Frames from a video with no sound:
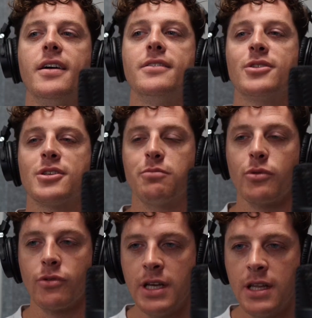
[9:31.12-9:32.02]
just
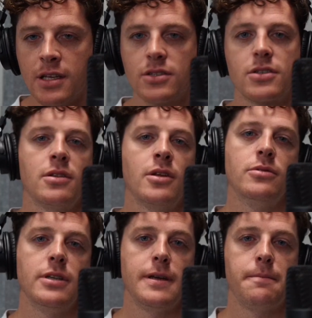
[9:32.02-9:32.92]
breathing
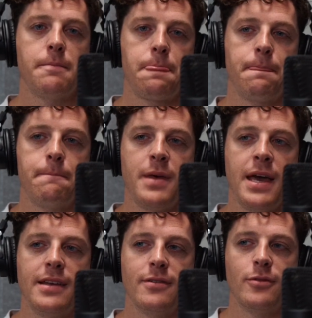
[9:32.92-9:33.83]
slowly
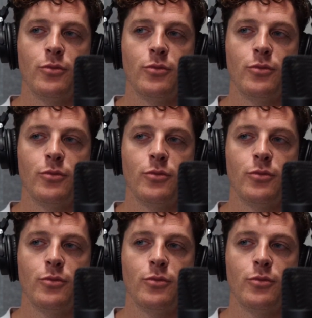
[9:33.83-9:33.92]
and